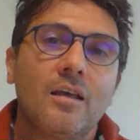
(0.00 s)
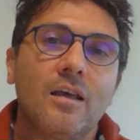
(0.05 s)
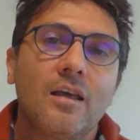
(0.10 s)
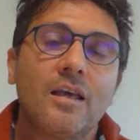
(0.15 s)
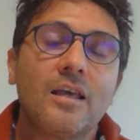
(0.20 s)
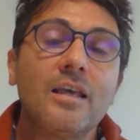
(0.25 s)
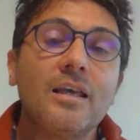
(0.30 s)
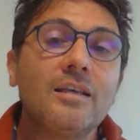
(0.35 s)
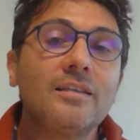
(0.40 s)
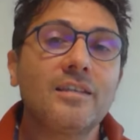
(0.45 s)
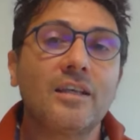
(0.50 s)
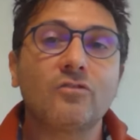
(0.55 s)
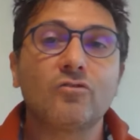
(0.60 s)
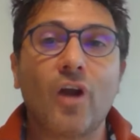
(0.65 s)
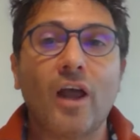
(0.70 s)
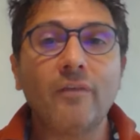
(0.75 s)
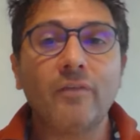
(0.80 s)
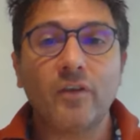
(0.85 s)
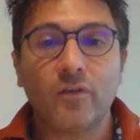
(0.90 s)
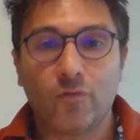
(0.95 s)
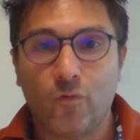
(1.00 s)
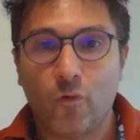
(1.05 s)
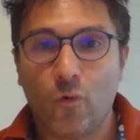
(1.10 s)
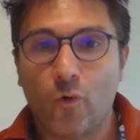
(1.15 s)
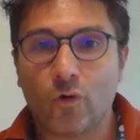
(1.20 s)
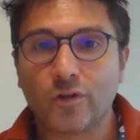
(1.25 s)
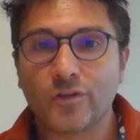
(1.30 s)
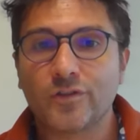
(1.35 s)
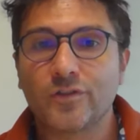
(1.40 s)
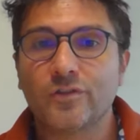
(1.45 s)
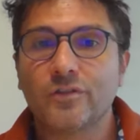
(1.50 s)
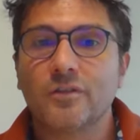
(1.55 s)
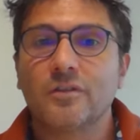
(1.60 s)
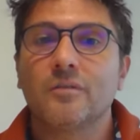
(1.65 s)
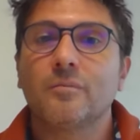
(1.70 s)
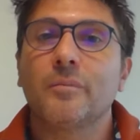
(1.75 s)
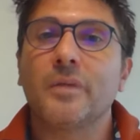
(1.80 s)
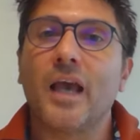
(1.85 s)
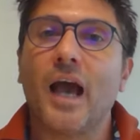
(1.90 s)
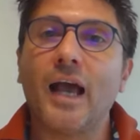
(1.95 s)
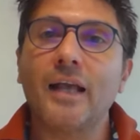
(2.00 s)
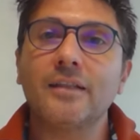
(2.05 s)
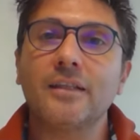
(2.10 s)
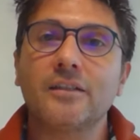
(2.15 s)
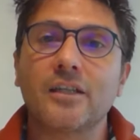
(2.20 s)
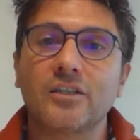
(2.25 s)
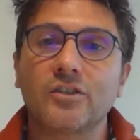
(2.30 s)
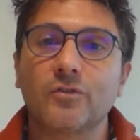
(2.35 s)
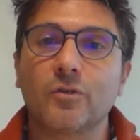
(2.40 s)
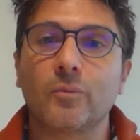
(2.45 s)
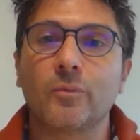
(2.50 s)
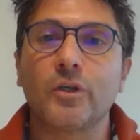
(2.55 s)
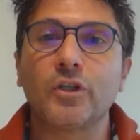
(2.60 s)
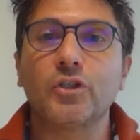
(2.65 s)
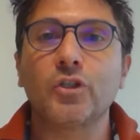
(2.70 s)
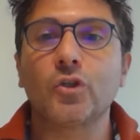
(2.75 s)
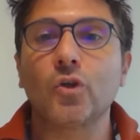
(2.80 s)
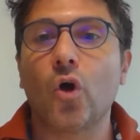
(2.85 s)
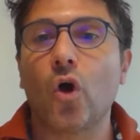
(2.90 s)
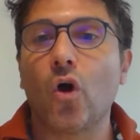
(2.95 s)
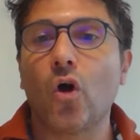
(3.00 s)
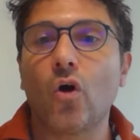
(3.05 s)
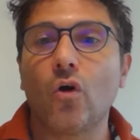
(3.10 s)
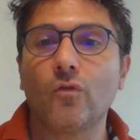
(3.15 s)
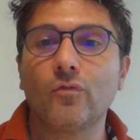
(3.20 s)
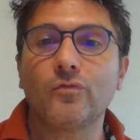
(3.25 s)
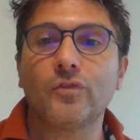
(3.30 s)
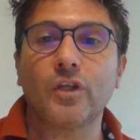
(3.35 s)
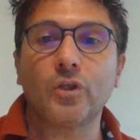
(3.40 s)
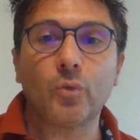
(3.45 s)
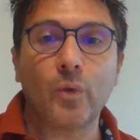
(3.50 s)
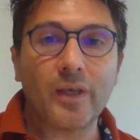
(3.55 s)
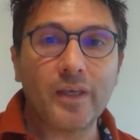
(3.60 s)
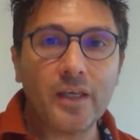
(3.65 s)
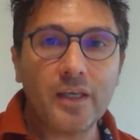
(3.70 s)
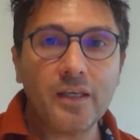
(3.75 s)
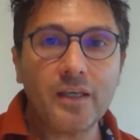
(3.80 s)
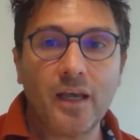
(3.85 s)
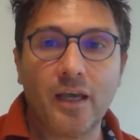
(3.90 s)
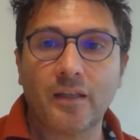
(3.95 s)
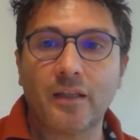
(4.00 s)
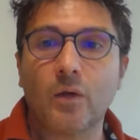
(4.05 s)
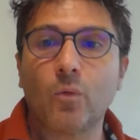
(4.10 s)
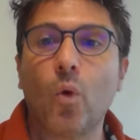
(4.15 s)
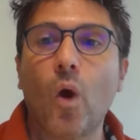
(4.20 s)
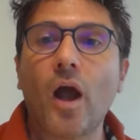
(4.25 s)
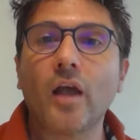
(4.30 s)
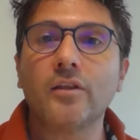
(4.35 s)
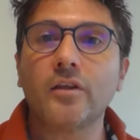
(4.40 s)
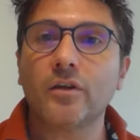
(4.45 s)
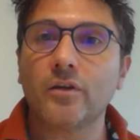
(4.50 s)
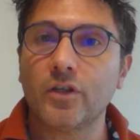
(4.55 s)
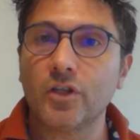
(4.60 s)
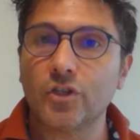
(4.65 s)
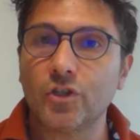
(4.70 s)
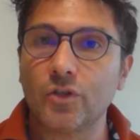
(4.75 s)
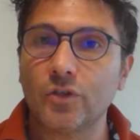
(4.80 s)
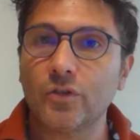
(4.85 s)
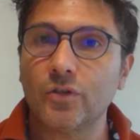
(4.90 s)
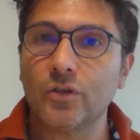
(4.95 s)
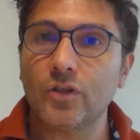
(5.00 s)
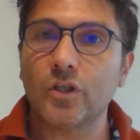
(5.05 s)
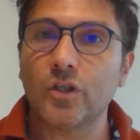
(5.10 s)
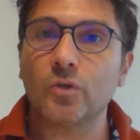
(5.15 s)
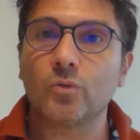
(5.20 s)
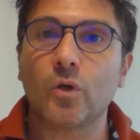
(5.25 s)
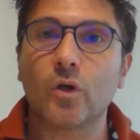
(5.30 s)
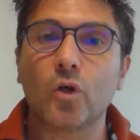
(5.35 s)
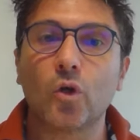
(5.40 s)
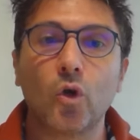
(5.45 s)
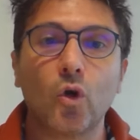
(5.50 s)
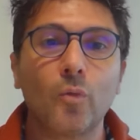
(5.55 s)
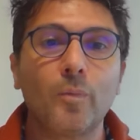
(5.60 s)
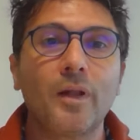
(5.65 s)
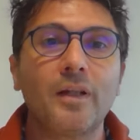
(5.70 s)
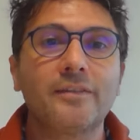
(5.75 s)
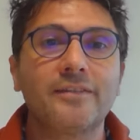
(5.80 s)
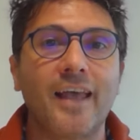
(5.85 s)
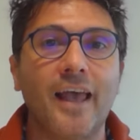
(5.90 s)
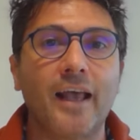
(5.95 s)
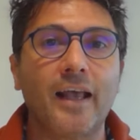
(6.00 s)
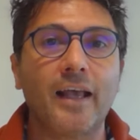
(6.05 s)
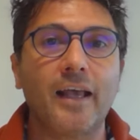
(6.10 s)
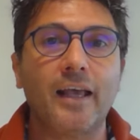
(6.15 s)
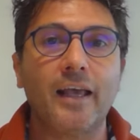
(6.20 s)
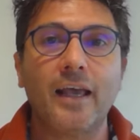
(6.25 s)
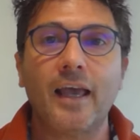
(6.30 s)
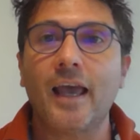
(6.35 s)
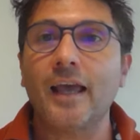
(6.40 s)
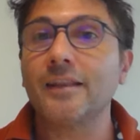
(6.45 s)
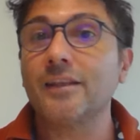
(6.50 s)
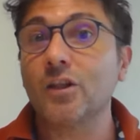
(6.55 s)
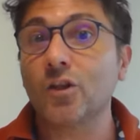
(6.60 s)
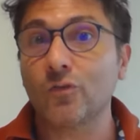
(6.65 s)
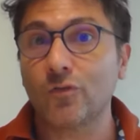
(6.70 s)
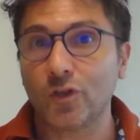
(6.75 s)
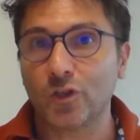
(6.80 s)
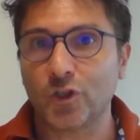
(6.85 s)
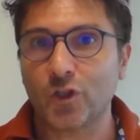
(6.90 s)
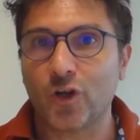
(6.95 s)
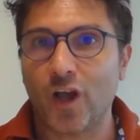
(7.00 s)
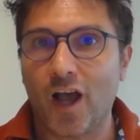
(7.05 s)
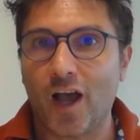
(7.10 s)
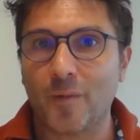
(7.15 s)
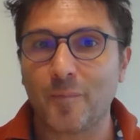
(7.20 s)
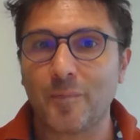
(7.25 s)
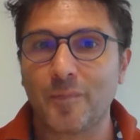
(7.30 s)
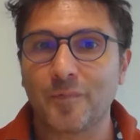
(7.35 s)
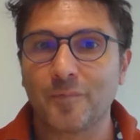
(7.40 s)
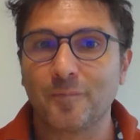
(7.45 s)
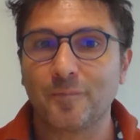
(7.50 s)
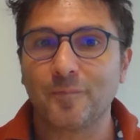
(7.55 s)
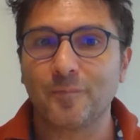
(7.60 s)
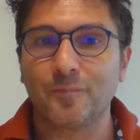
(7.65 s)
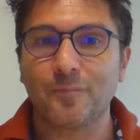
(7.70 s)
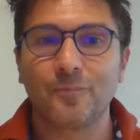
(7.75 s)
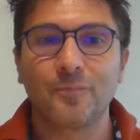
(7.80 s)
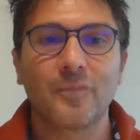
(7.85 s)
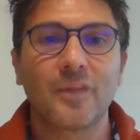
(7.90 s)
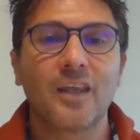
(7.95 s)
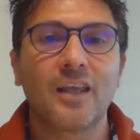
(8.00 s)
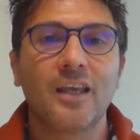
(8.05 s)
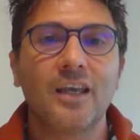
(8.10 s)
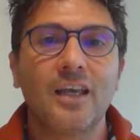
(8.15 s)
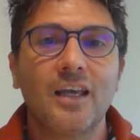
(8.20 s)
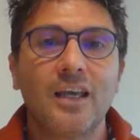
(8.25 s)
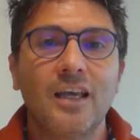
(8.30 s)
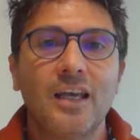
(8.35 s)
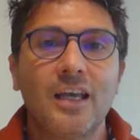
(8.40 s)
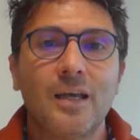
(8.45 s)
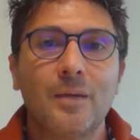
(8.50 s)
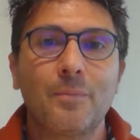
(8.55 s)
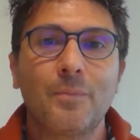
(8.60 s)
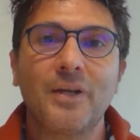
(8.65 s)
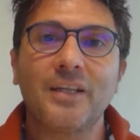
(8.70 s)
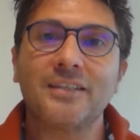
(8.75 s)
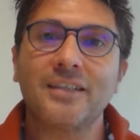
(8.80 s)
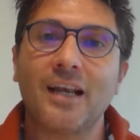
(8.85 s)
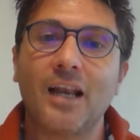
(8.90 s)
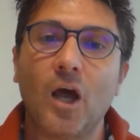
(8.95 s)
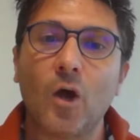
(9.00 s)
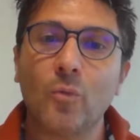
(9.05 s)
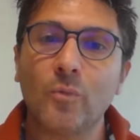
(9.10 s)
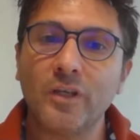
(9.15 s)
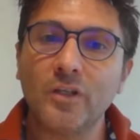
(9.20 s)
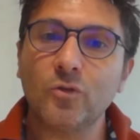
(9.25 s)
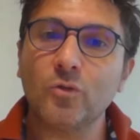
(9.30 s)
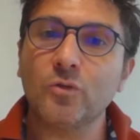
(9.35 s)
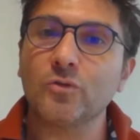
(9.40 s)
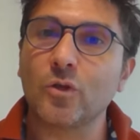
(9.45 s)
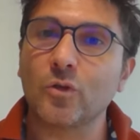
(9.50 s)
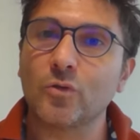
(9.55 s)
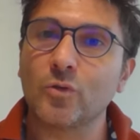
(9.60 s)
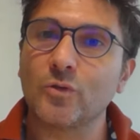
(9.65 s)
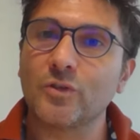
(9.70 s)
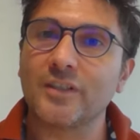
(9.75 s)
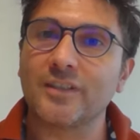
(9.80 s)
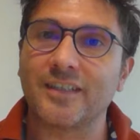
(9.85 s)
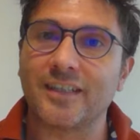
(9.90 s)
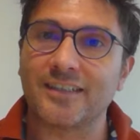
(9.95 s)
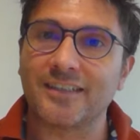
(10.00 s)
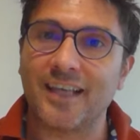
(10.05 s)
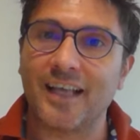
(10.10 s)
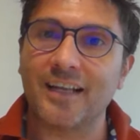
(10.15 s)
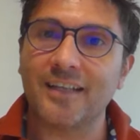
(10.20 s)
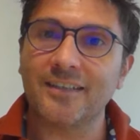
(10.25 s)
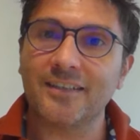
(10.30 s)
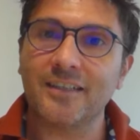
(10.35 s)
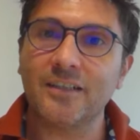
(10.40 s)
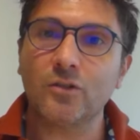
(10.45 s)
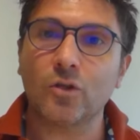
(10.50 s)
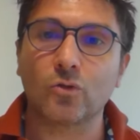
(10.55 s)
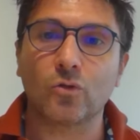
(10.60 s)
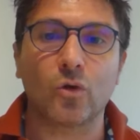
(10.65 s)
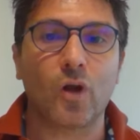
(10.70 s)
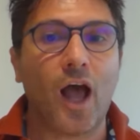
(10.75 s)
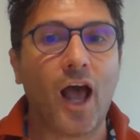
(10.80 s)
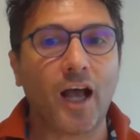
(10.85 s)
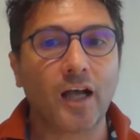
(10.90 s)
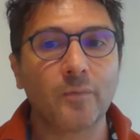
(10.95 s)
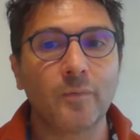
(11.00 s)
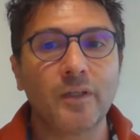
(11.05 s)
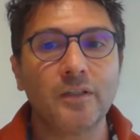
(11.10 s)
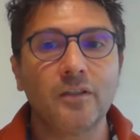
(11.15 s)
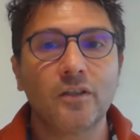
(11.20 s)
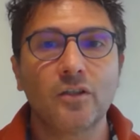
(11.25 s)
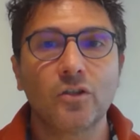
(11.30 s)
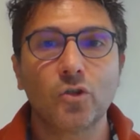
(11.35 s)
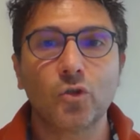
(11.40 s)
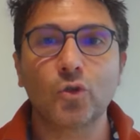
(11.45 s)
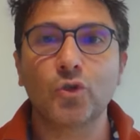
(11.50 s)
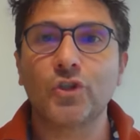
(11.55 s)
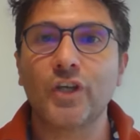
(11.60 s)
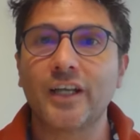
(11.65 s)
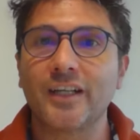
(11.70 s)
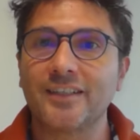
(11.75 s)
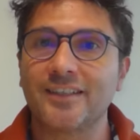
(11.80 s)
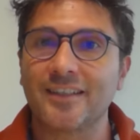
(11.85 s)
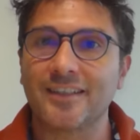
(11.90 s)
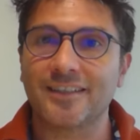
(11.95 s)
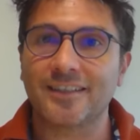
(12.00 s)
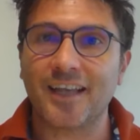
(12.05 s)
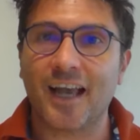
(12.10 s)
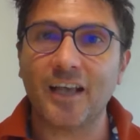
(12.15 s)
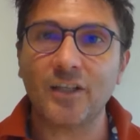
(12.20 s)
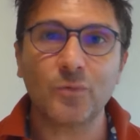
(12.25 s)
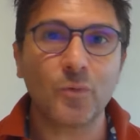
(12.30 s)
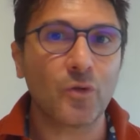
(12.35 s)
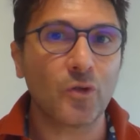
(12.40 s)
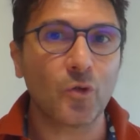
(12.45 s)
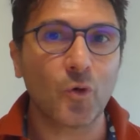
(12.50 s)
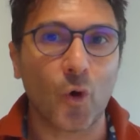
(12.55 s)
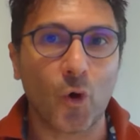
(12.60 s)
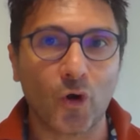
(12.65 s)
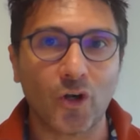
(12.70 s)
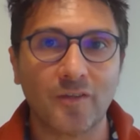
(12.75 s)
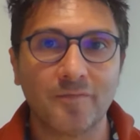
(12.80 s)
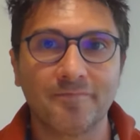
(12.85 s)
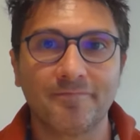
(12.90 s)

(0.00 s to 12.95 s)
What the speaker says: He is a driving force behind the transformation of the UAE and the wider region into a global tech and innovation hub. Please allow me to introduce His Excellency Dr. Ahmad to share his insights with you all.